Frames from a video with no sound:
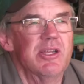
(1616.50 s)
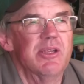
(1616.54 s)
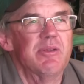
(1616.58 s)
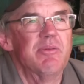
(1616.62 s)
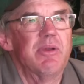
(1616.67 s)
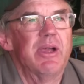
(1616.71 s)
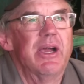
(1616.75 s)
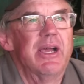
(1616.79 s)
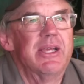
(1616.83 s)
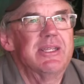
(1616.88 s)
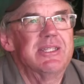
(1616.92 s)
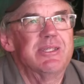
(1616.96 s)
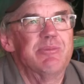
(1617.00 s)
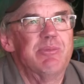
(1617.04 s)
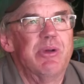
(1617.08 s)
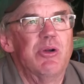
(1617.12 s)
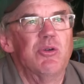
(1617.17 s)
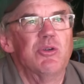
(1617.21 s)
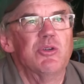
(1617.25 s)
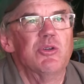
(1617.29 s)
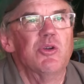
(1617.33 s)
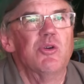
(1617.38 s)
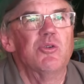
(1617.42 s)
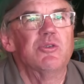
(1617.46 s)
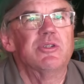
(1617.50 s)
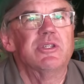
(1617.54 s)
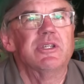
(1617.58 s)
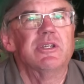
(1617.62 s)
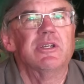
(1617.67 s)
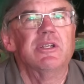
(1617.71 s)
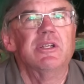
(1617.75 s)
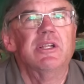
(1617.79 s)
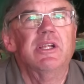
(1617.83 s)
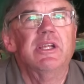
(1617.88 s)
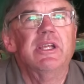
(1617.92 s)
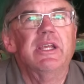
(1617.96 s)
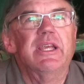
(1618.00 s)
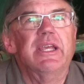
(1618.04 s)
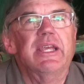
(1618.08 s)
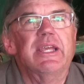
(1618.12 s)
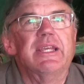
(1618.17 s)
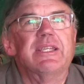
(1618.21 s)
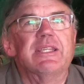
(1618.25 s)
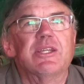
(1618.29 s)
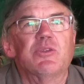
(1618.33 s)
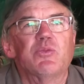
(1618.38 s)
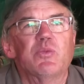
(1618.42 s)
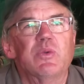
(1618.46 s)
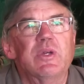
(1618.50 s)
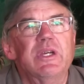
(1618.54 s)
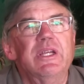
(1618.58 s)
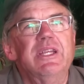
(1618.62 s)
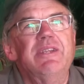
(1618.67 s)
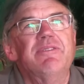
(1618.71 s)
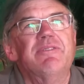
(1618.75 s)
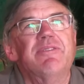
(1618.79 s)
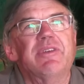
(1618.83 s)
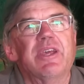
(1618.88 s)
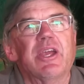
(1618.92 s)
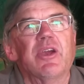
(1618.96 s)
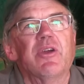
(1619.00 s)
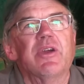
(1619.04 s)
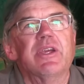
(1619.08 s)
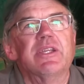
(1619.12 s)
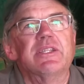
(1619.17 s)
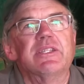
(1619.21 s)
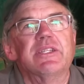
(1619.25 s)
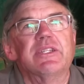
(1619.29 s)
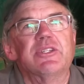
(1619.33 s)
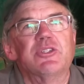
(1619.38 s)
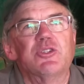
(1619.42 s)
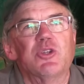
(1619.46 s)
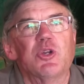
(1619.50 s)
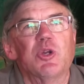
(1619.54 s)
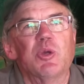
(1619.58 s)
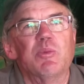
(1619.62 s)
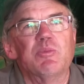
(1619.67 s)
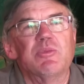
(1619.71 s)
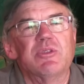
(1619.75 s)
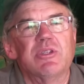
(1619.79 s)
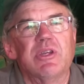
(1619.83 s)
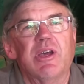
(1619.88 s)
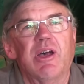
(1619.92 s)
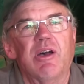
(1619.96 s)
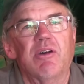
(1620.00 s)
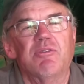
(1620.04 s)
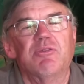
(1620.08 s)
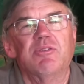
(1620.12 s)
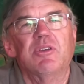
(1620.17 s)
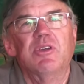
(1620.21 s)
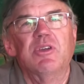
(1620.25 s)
to guys about no-till is it really varies in terms of